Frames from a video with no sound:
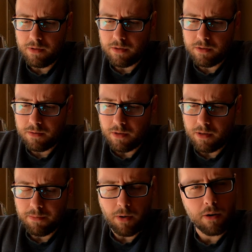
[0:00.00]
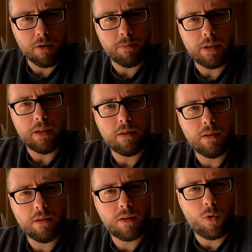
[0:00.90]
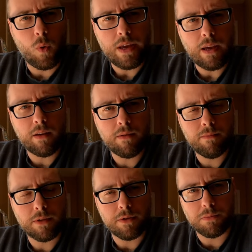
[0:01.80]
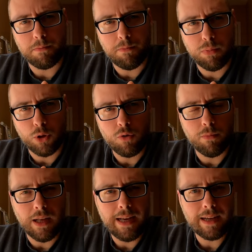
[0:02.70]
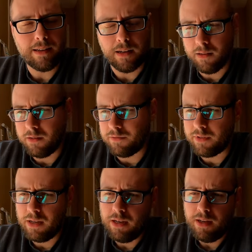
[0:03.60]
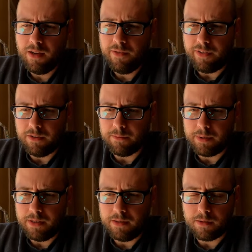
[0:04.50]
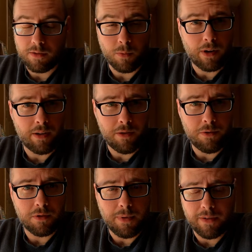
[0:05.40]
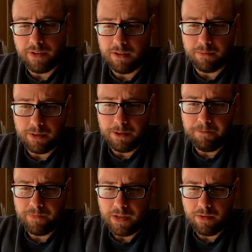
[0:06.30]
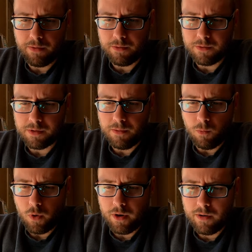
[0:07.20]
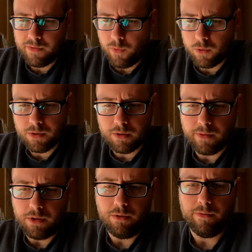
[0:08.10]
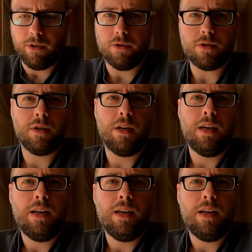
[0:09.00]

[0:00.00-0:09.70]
this uh, Parker Pen Quink. This is blue black. I love fountain pens. This is what I use in my fountain pen. And through some weird fortune of the universe,